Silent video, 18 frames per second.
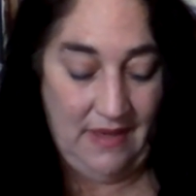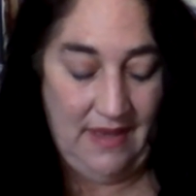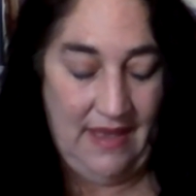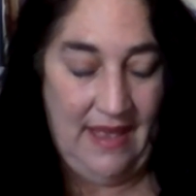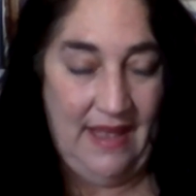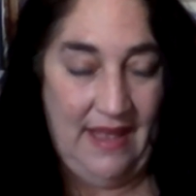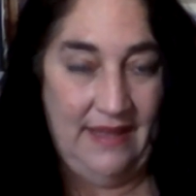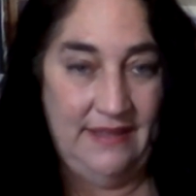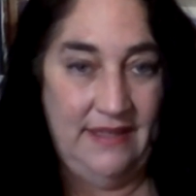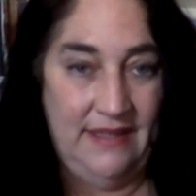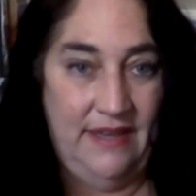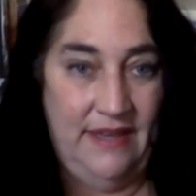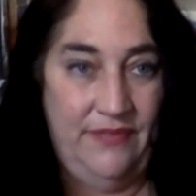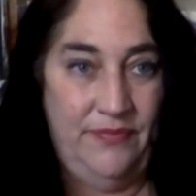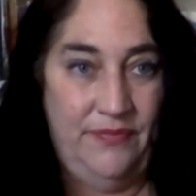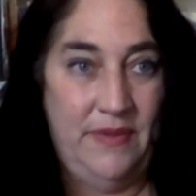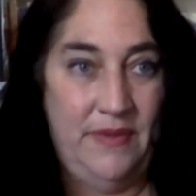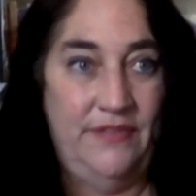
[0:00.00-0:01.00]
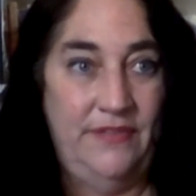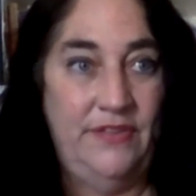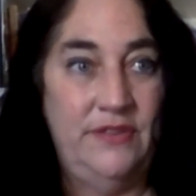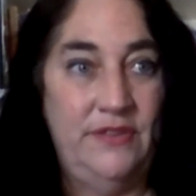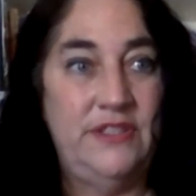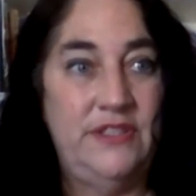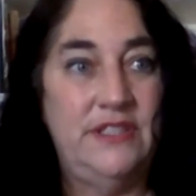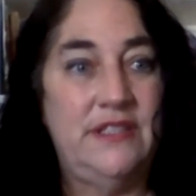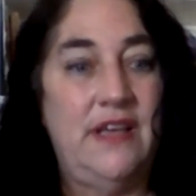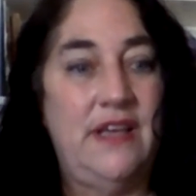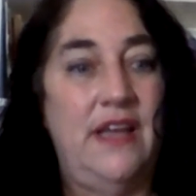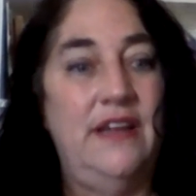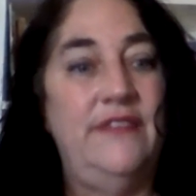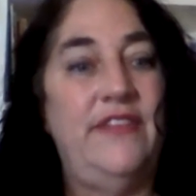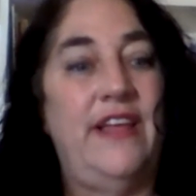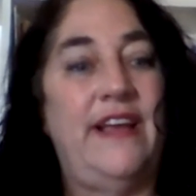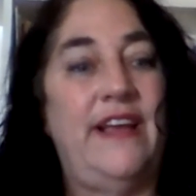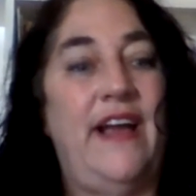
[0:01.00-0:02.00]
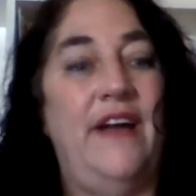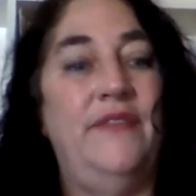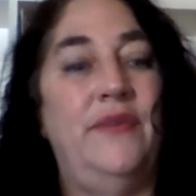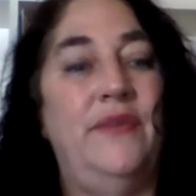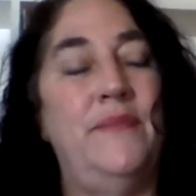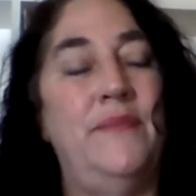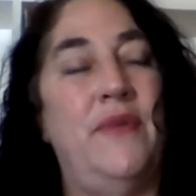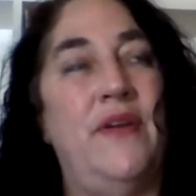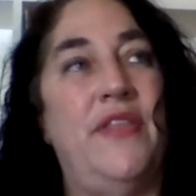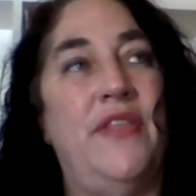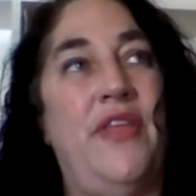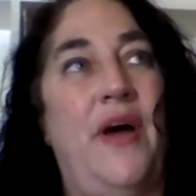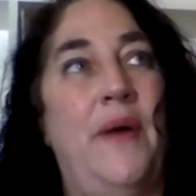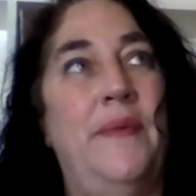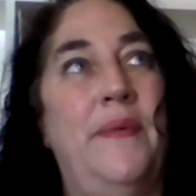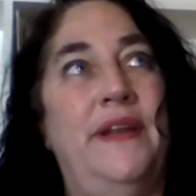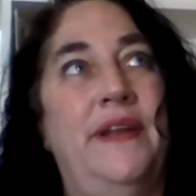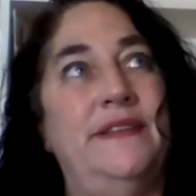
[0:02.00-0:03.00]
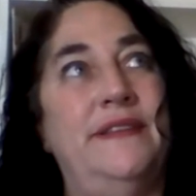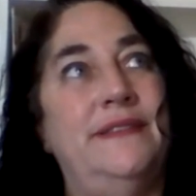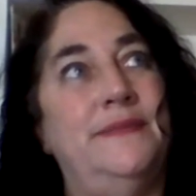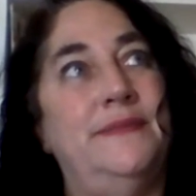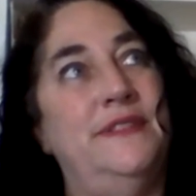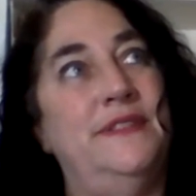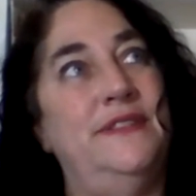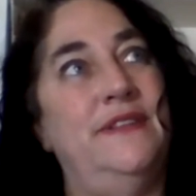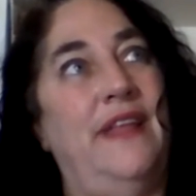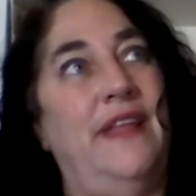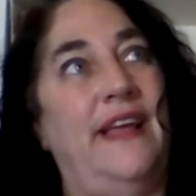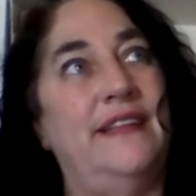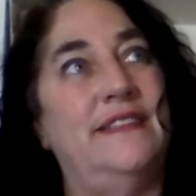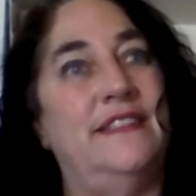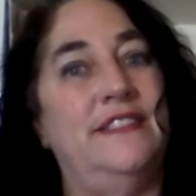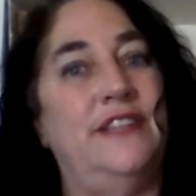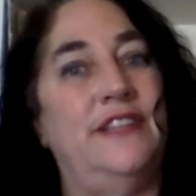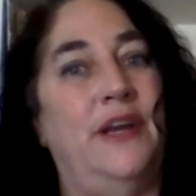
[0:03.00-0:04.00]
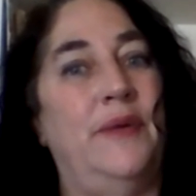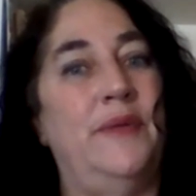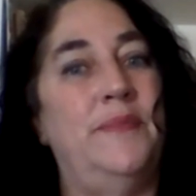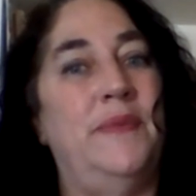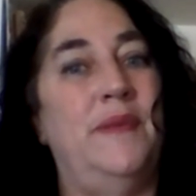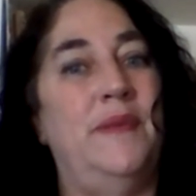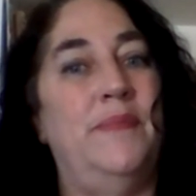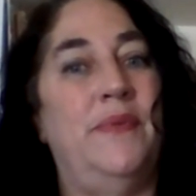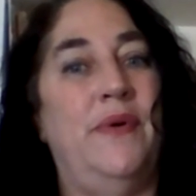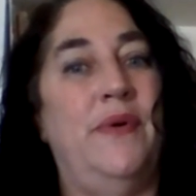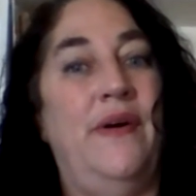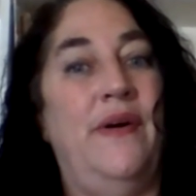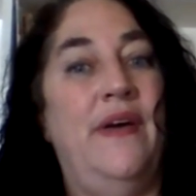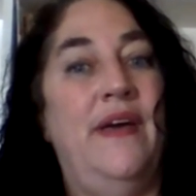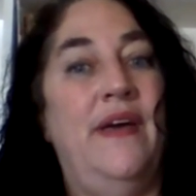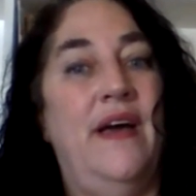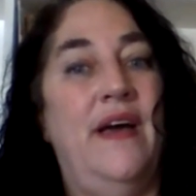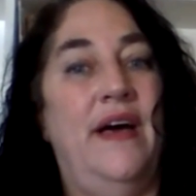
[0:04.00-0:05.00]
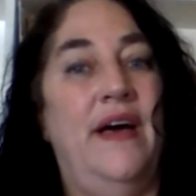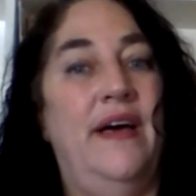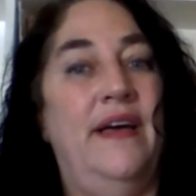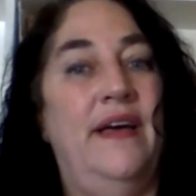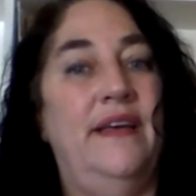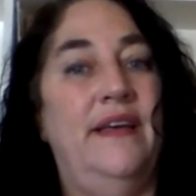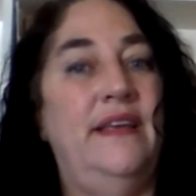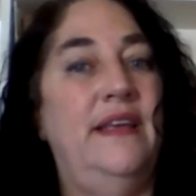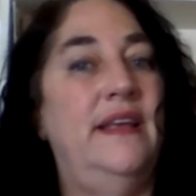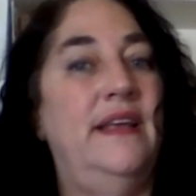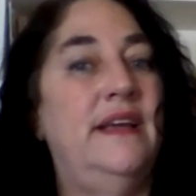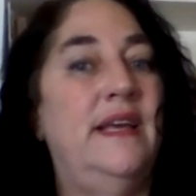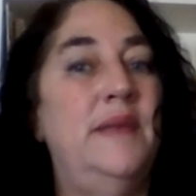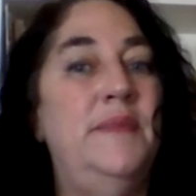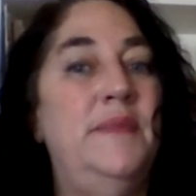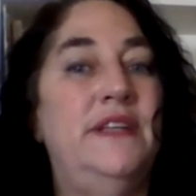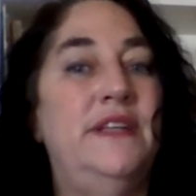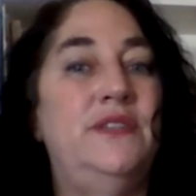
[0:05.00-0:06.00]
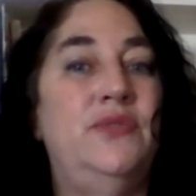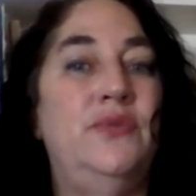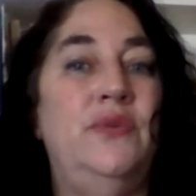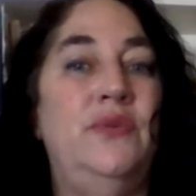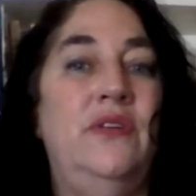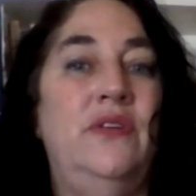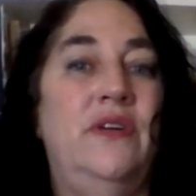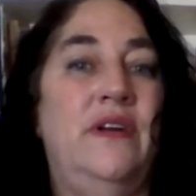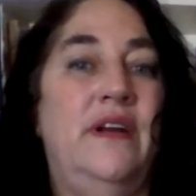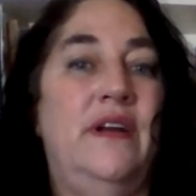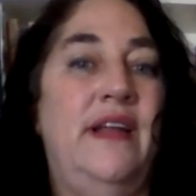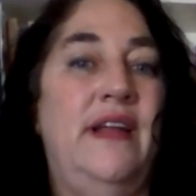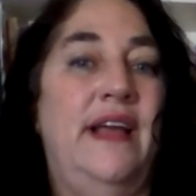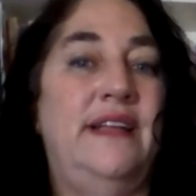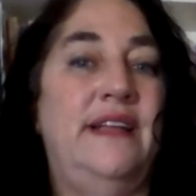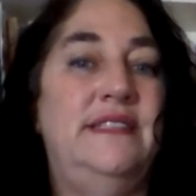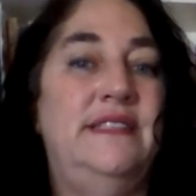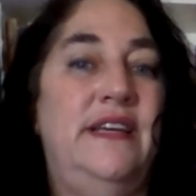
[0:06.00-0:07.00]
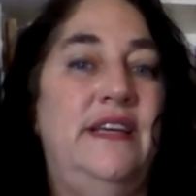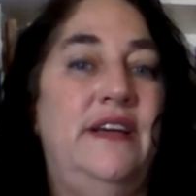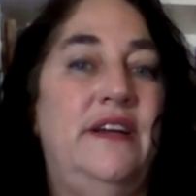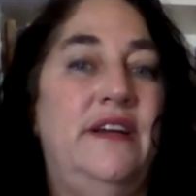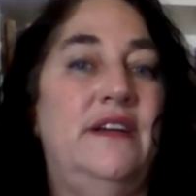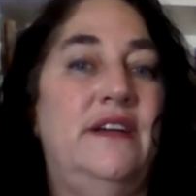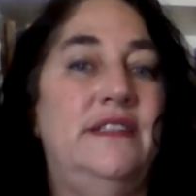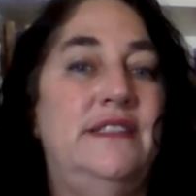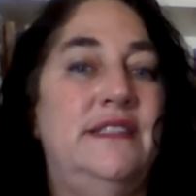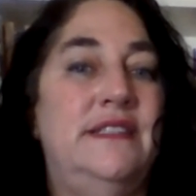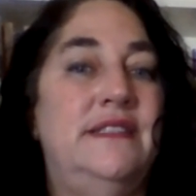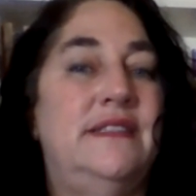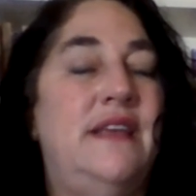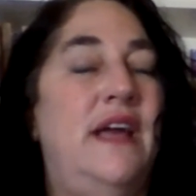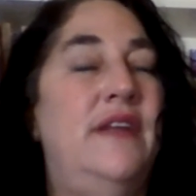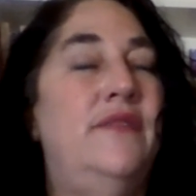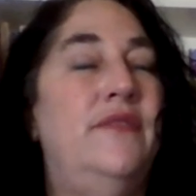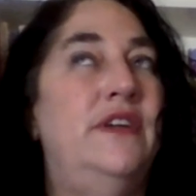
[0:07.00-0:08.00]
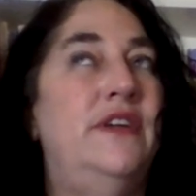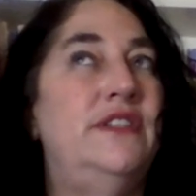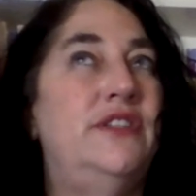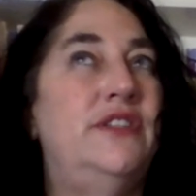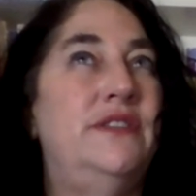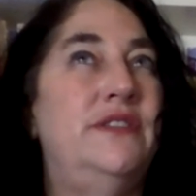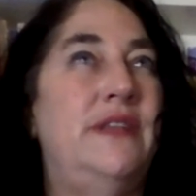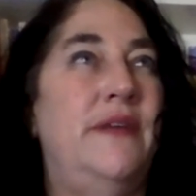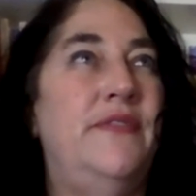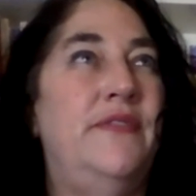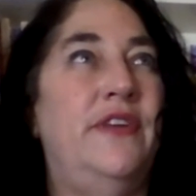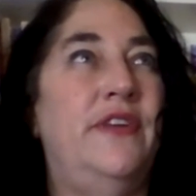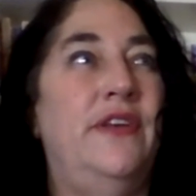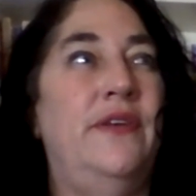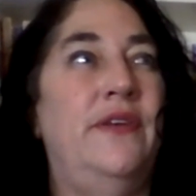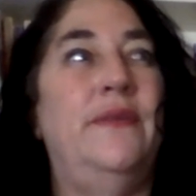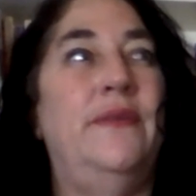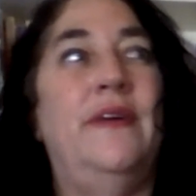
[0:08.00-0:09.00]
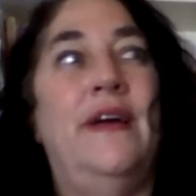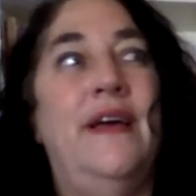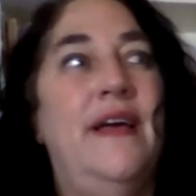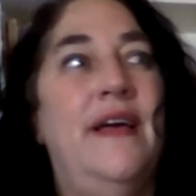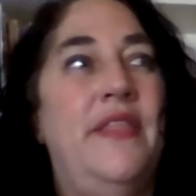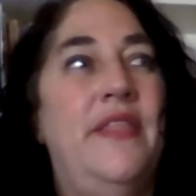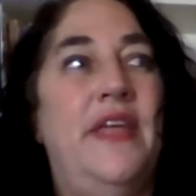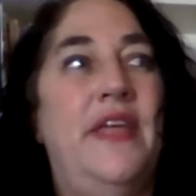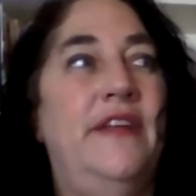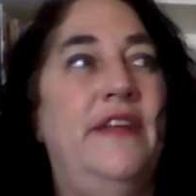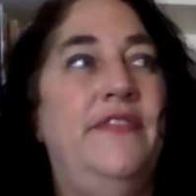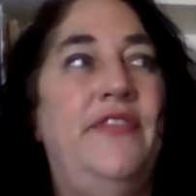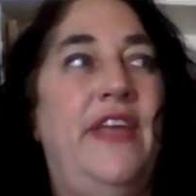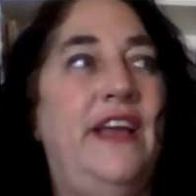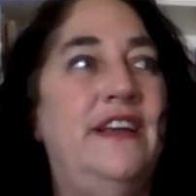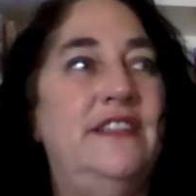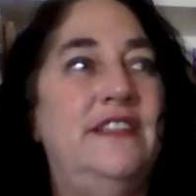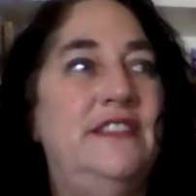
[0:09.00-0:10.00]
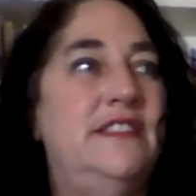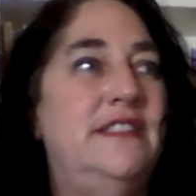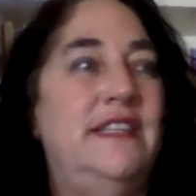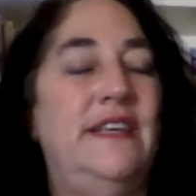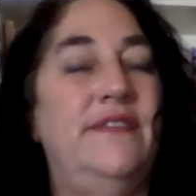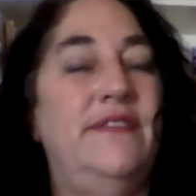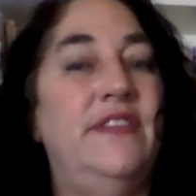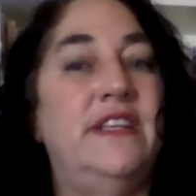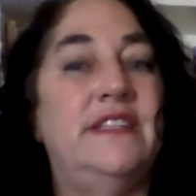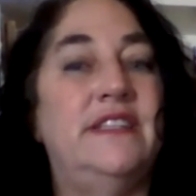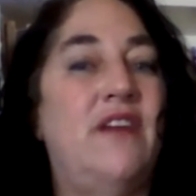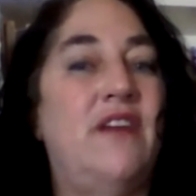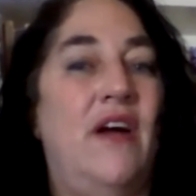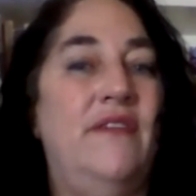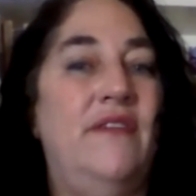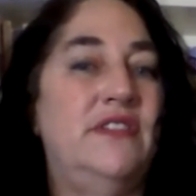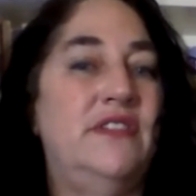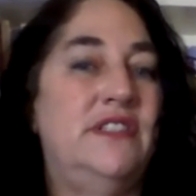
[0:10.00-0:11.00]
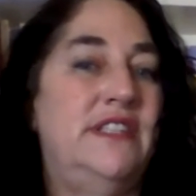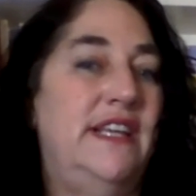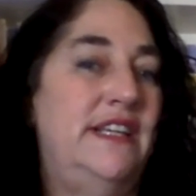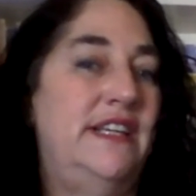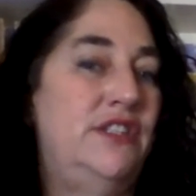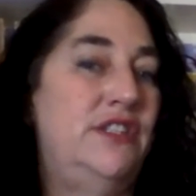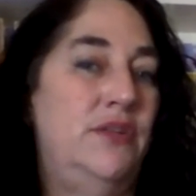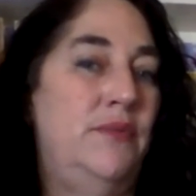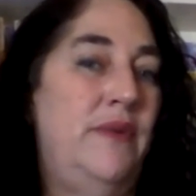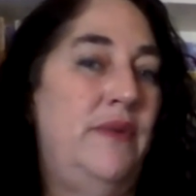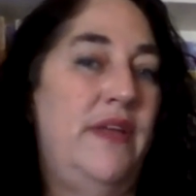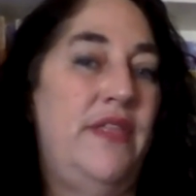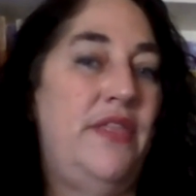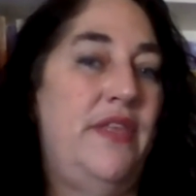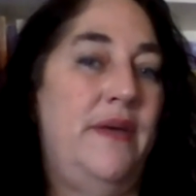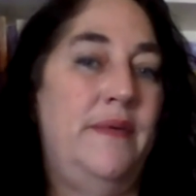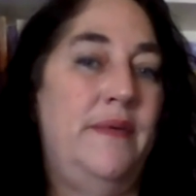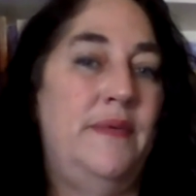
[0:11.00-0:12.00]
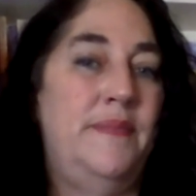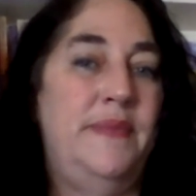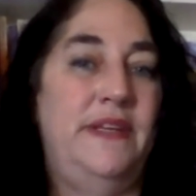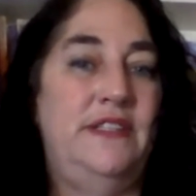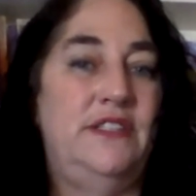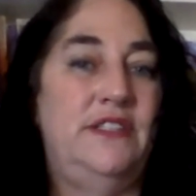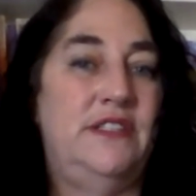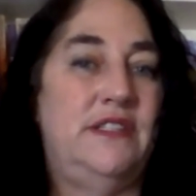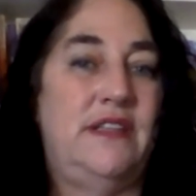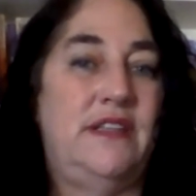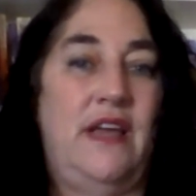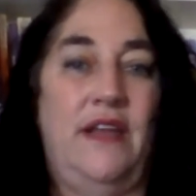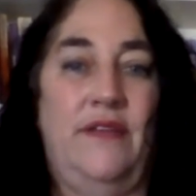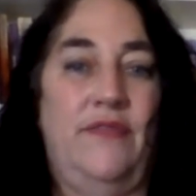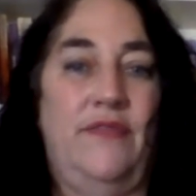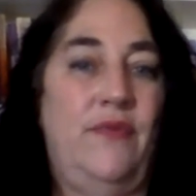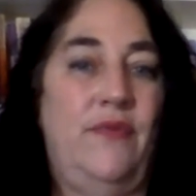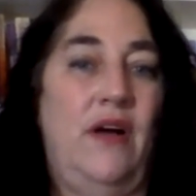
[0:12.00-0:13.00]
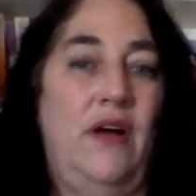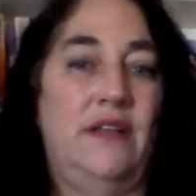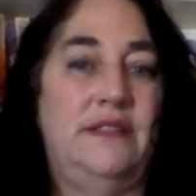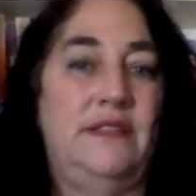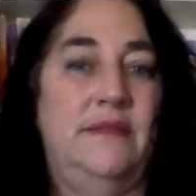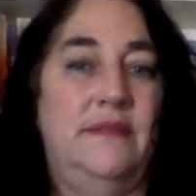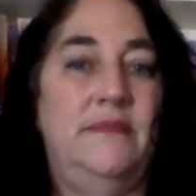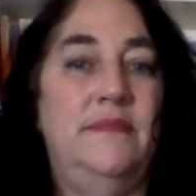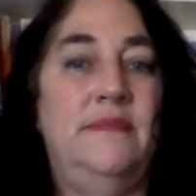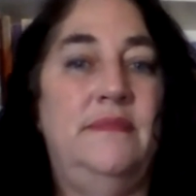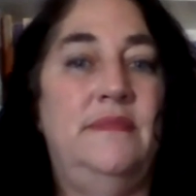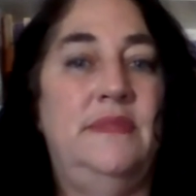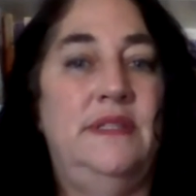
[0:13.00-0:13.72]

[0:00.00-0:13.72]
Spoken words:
And if you just kind of like have one more thought, what else would you like to share with people? It could be a tool or an idea or just kind of what shows up for you that if they could just leave this conversation with, it would be just kind of awesome.